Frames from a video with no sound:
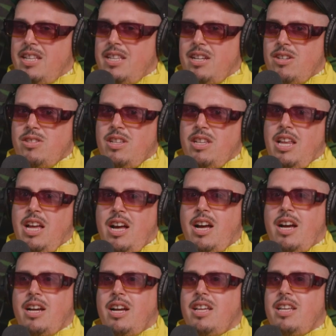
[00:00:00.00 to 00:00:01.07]
there's a lot.
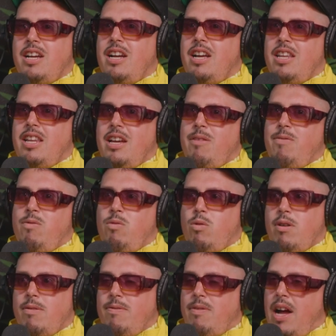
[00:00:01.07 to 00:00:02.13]
I got like
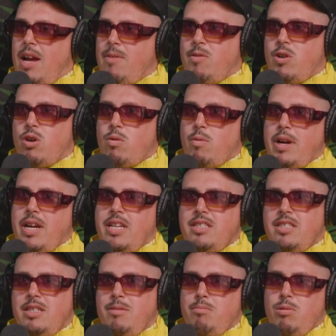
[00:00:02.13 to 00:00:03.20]
4 or 5
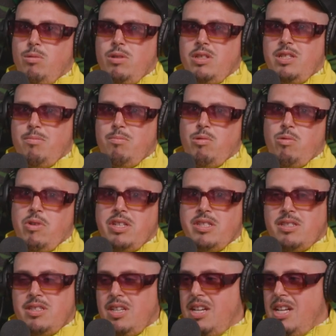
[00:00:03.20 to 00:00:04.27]
crazy bulletin
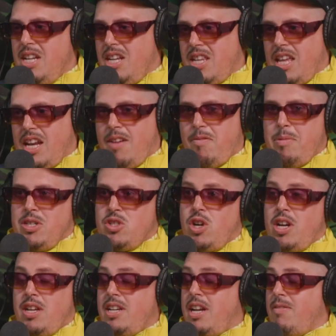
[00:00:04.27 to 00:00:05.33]
points that I've been
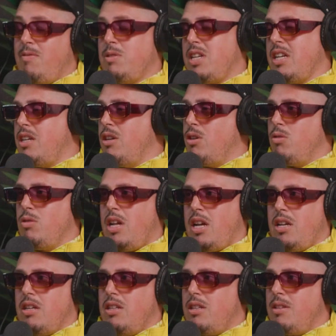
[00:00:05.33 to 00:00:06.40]
trying. And I was like, yo,
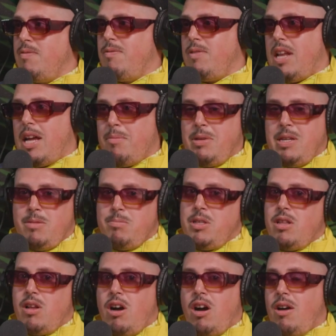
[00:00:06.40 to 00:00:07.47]
like, fly me up
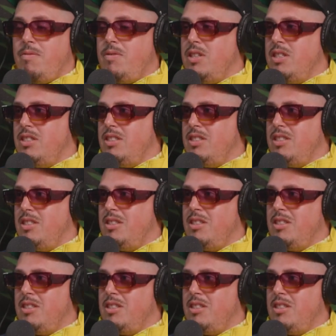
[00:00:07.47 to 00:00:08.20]
to the office.